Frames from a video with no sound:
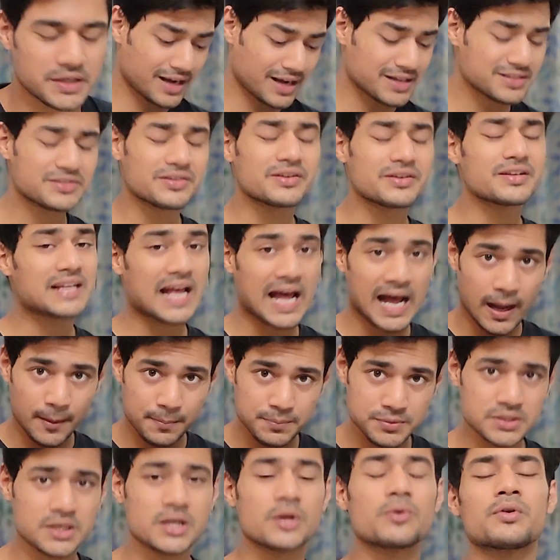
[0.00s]
The answer is
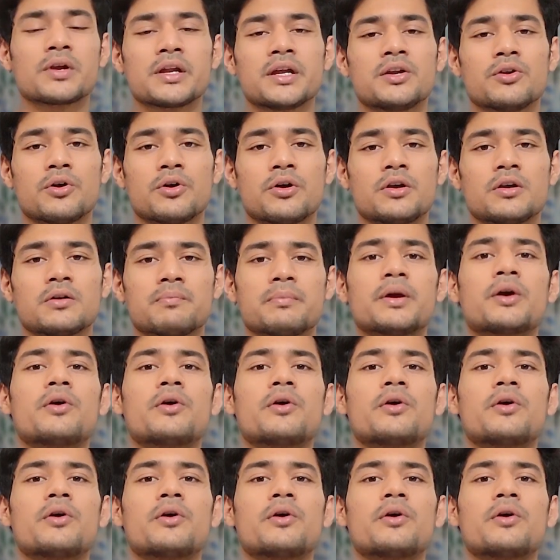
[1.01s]
absolutely not